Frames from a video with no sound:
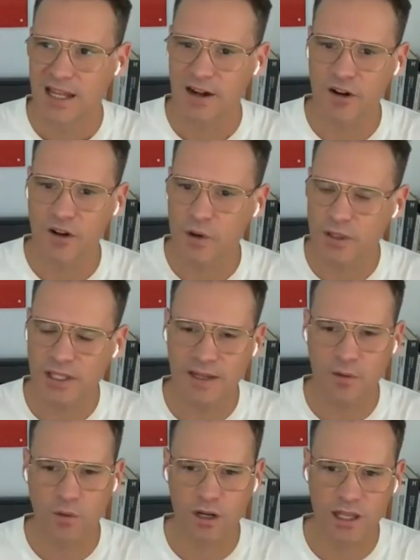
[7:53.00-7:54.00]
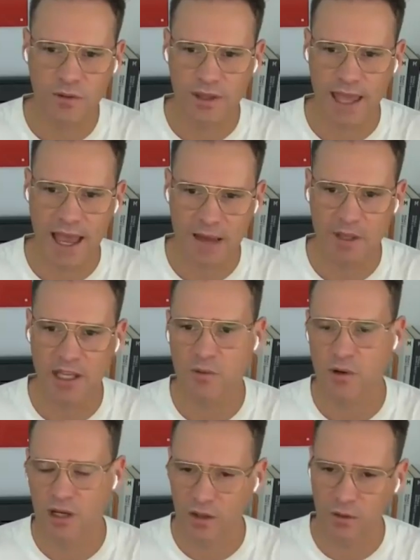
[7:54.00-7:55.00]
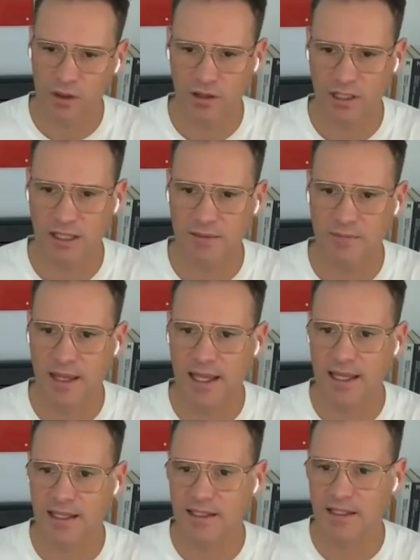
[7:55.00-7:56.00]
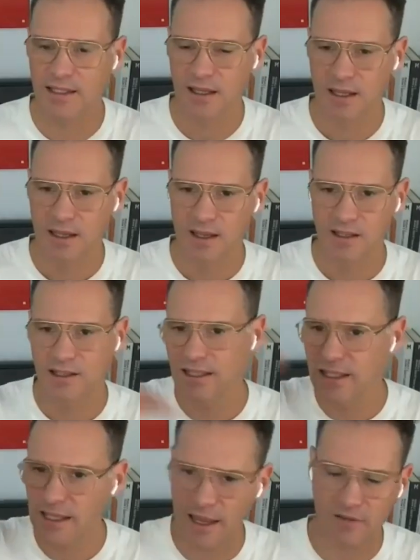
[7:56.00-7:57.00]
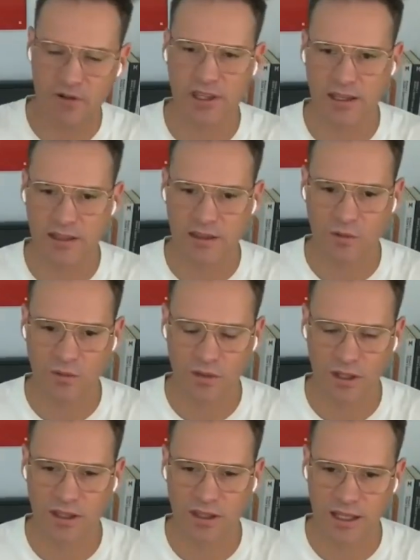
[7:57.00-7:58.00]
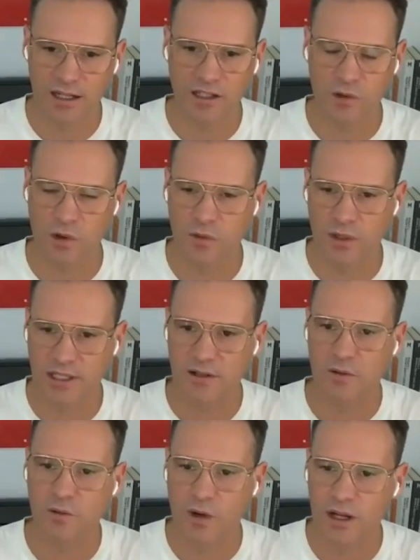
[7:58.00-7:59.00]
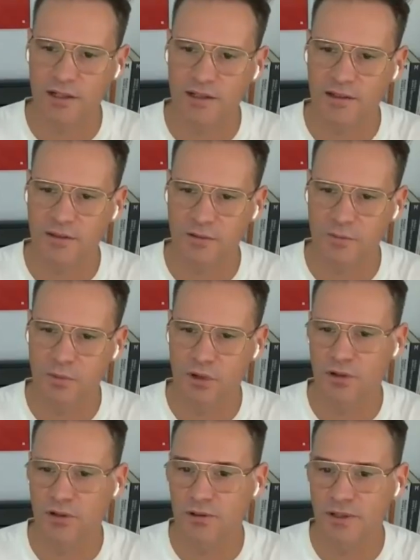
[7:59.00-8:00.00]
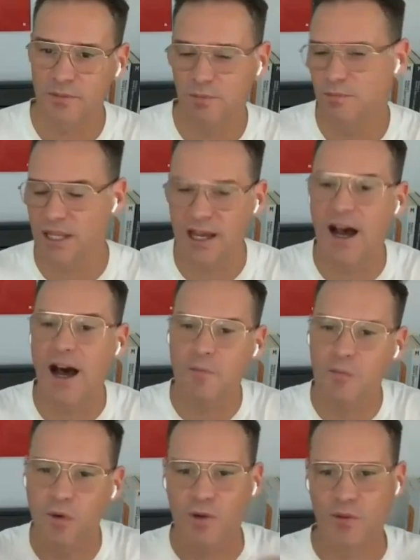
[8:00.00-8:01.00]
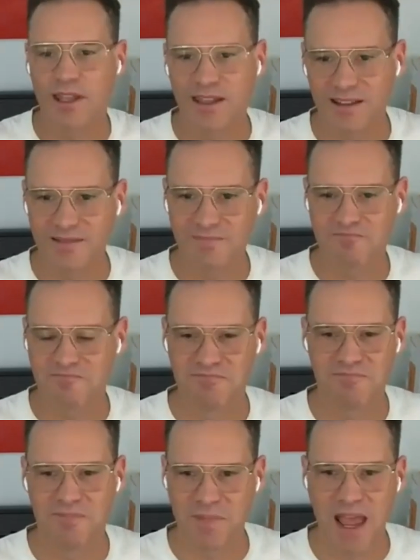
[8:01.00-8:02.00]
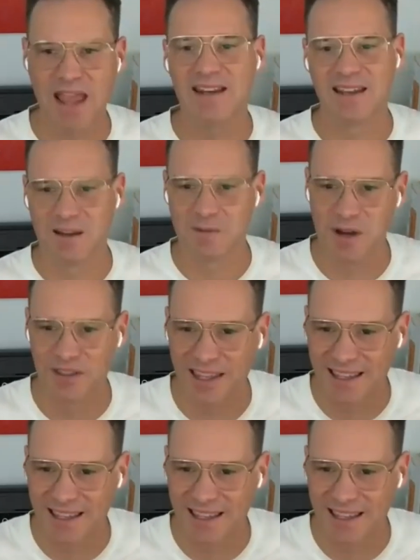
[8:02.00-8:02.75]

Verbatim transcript: I don't know, it was like working with Abby, working with our teammates seeing everything in the in the industry we didn't want to produce become what we hated about